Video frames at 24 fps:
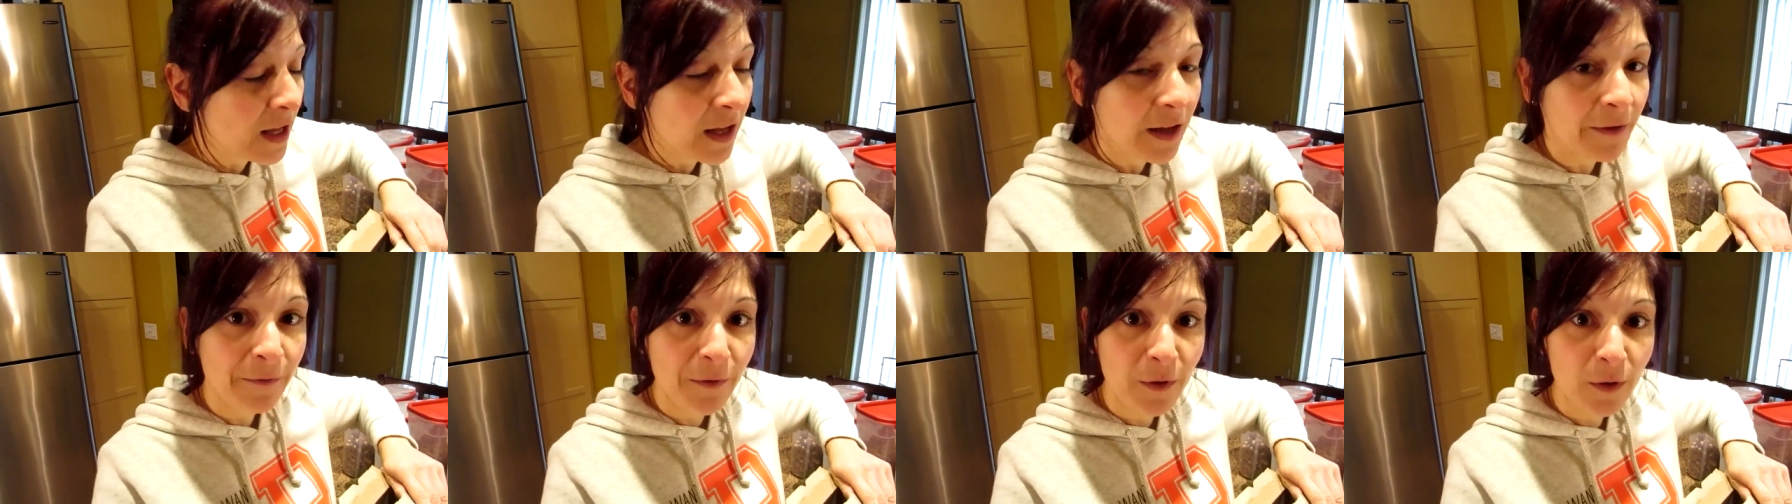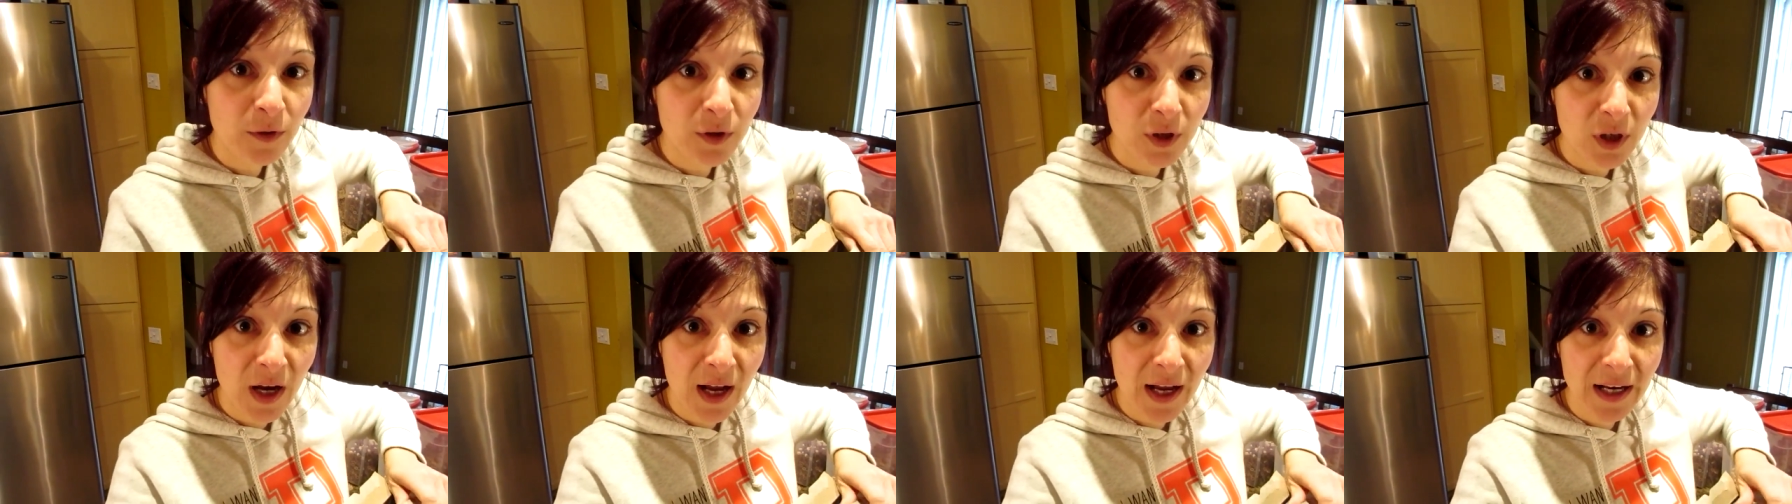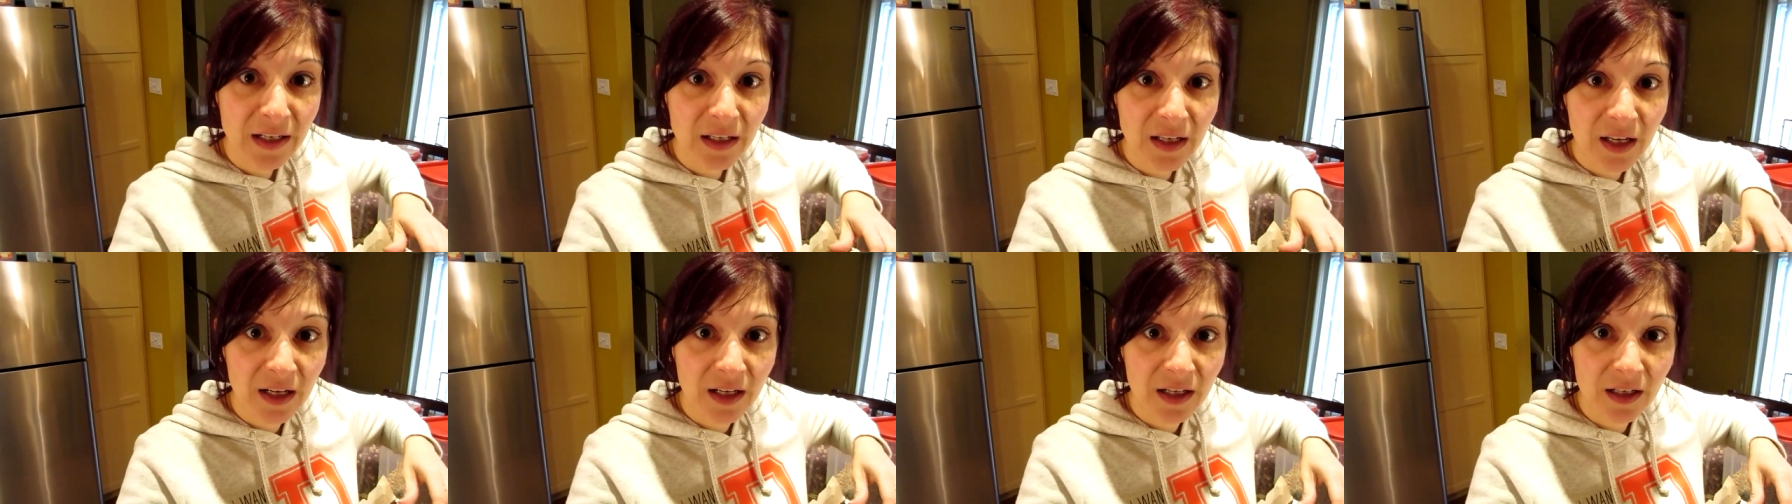If you
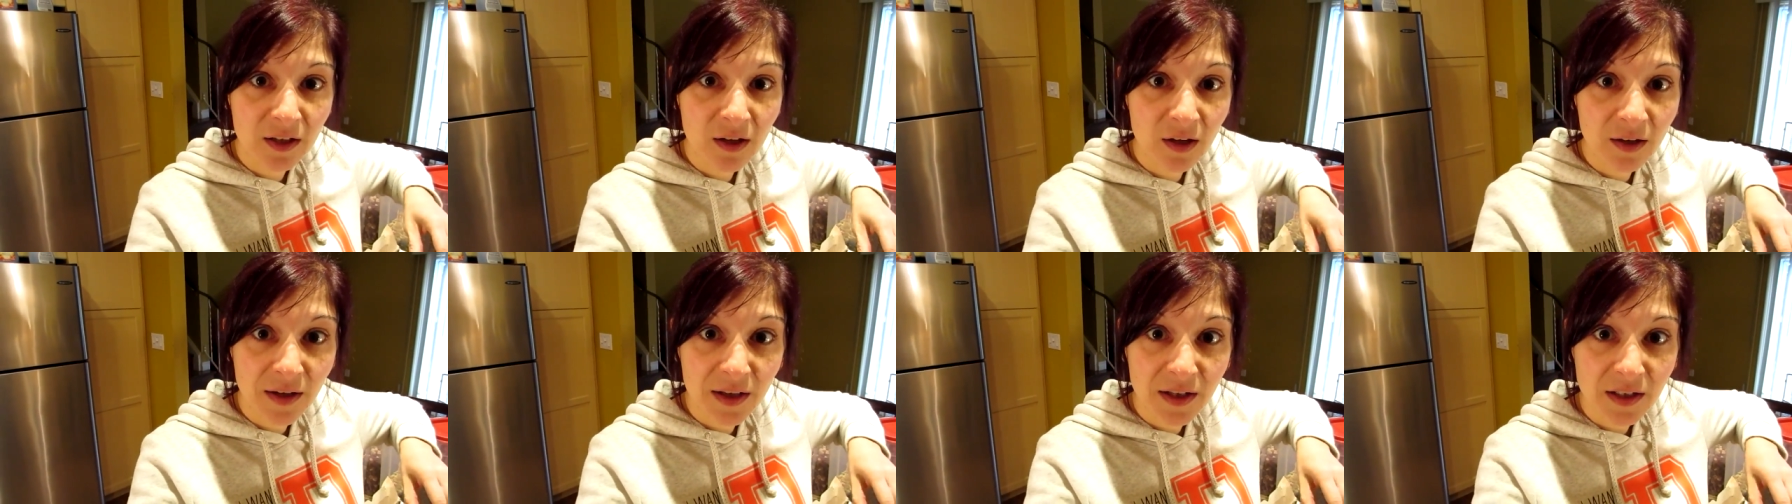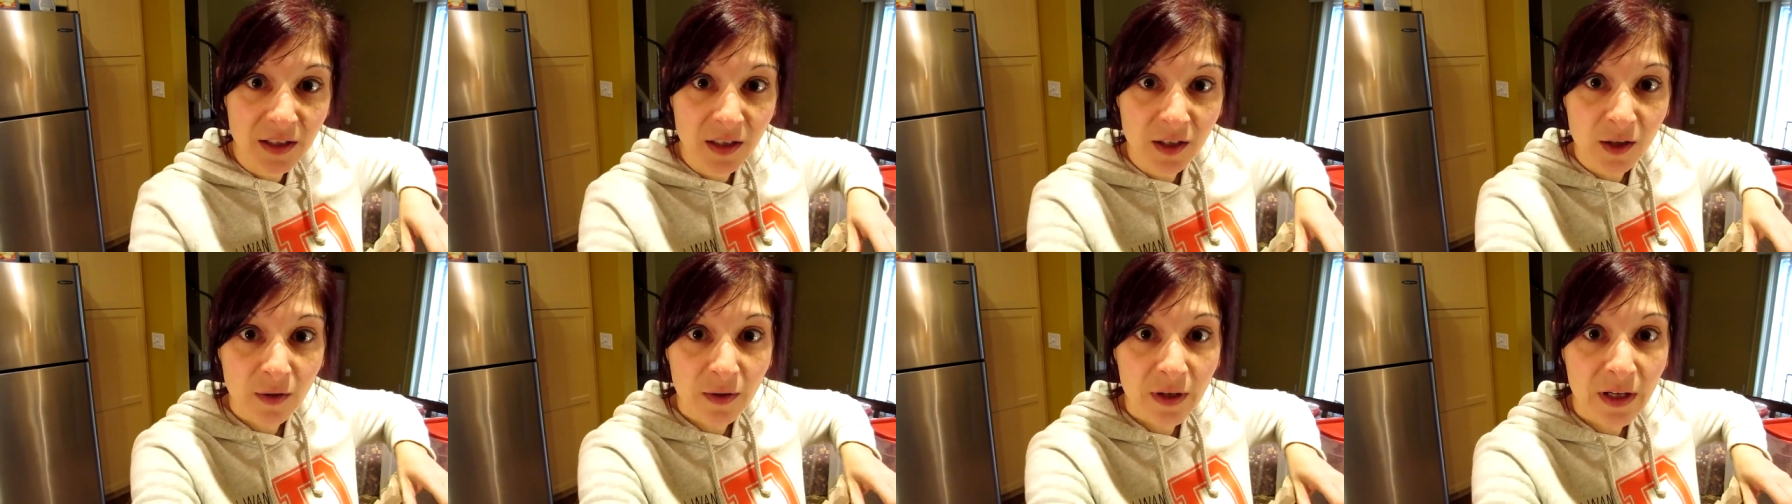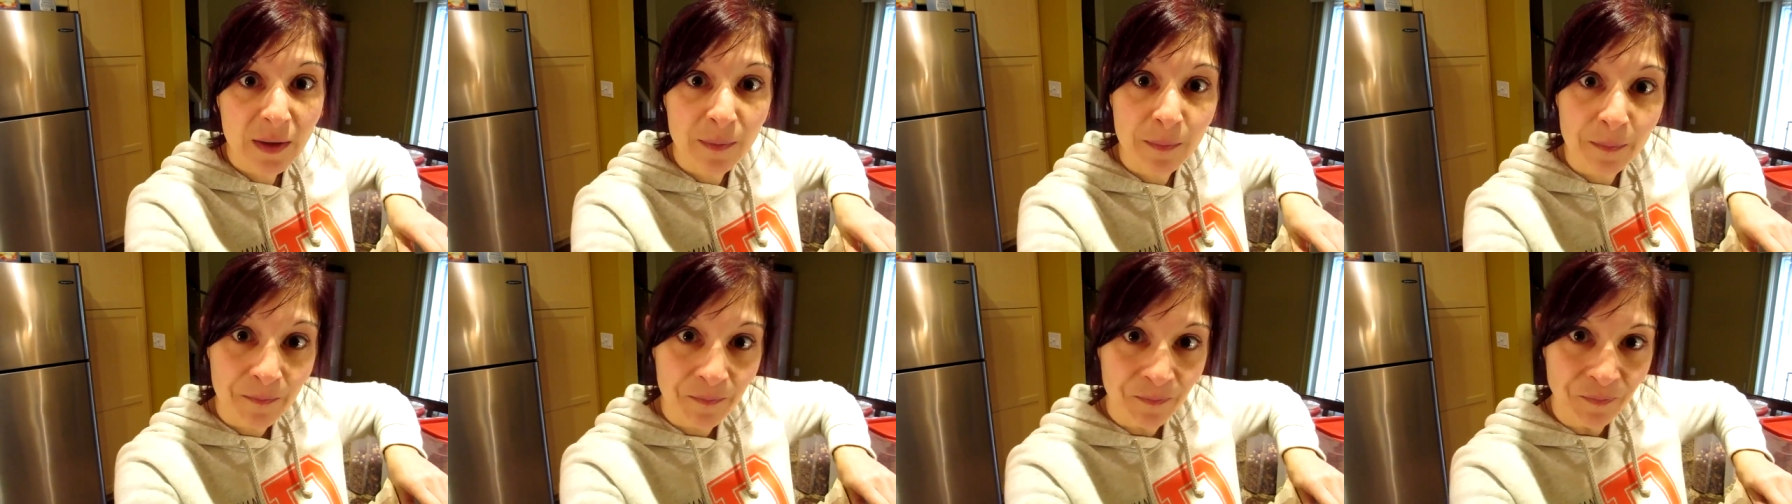tried the cookies and
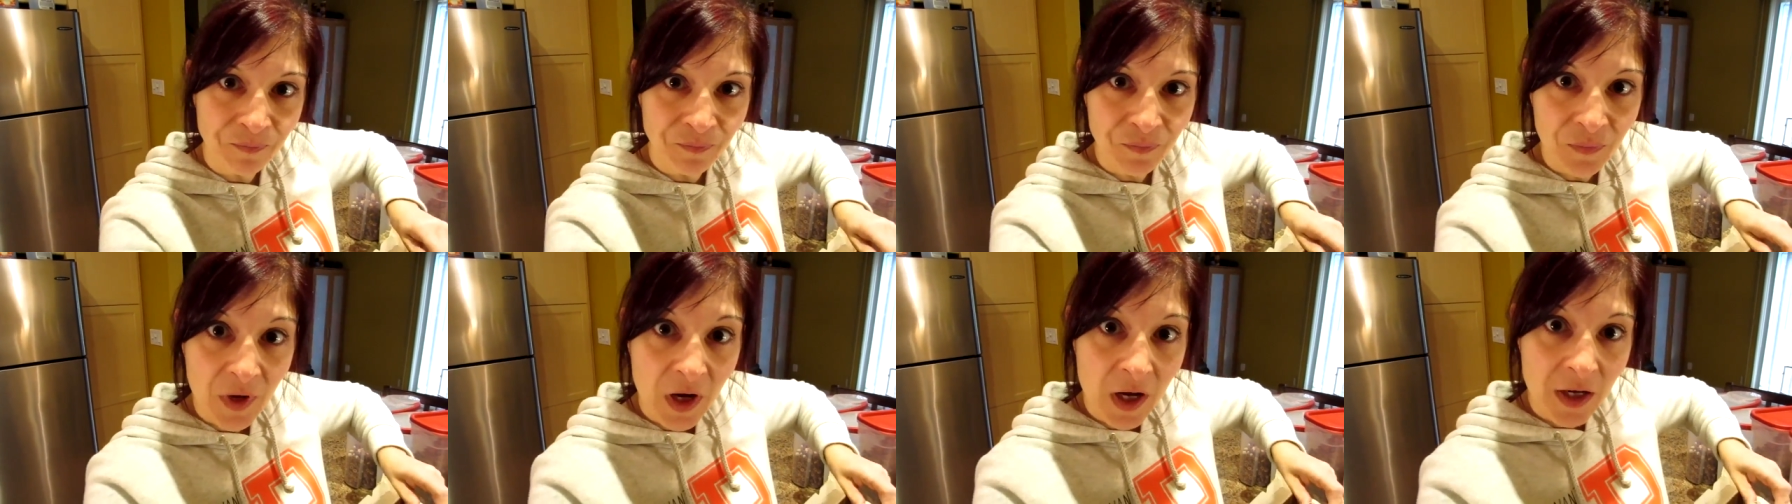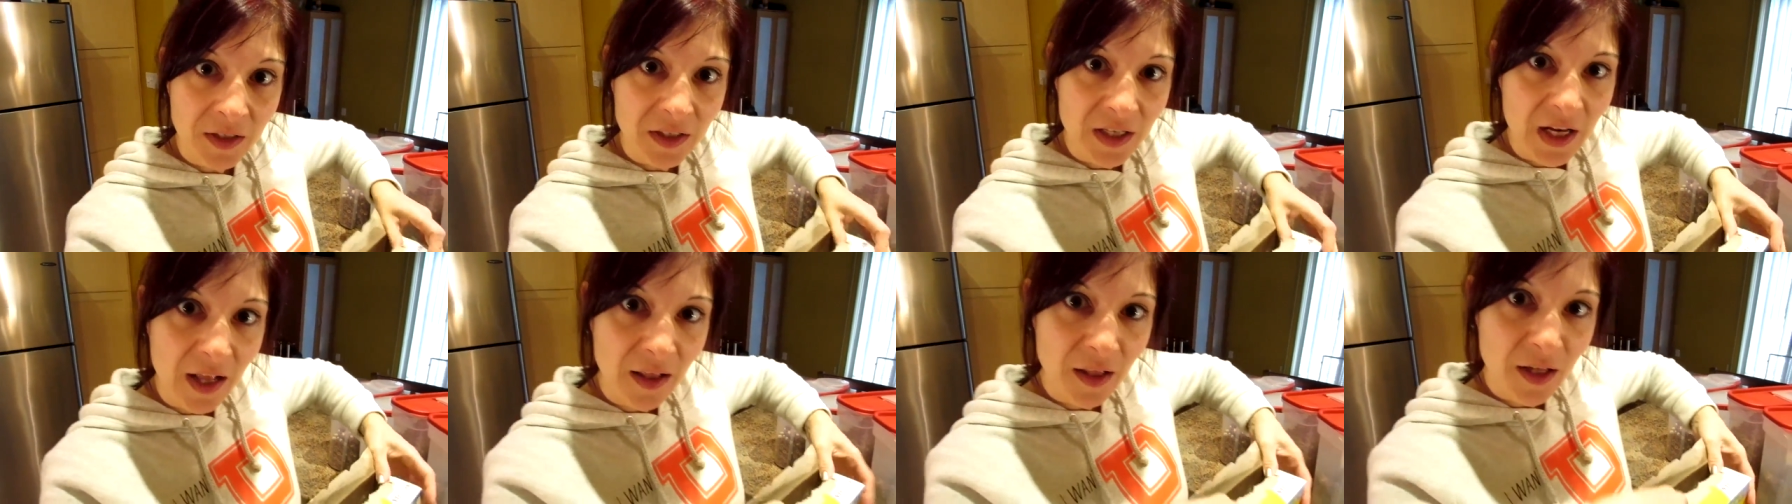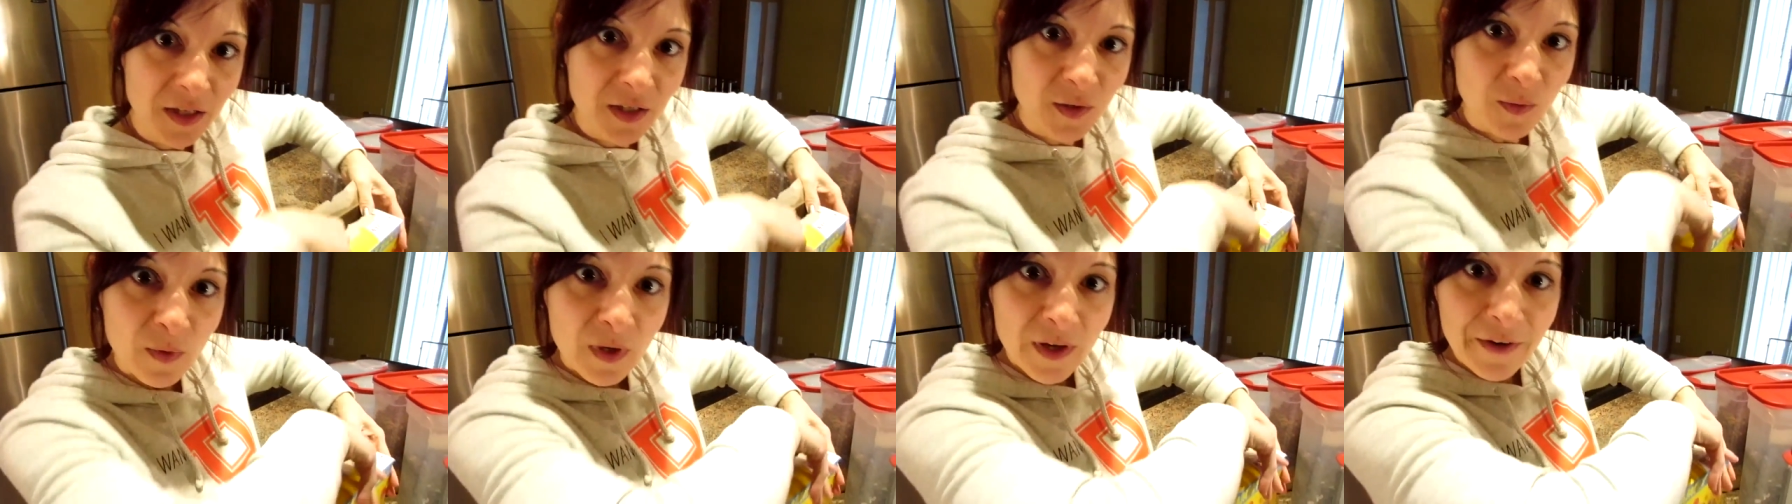cream, tell
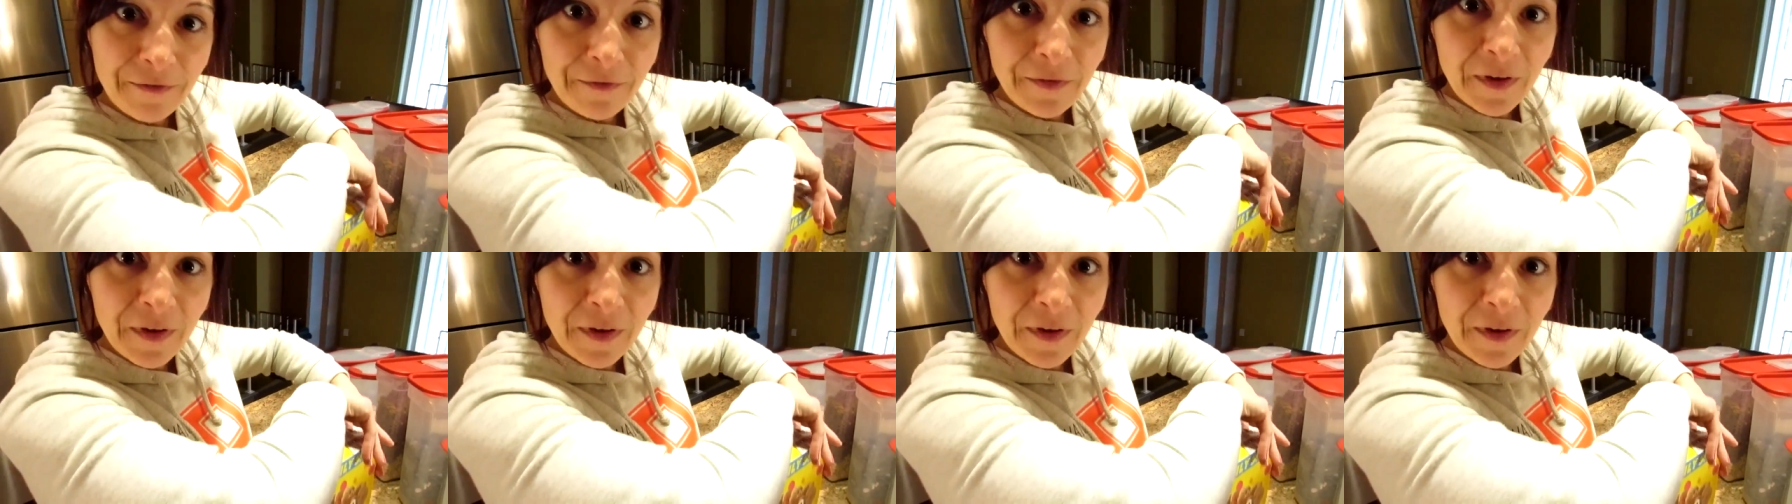us what you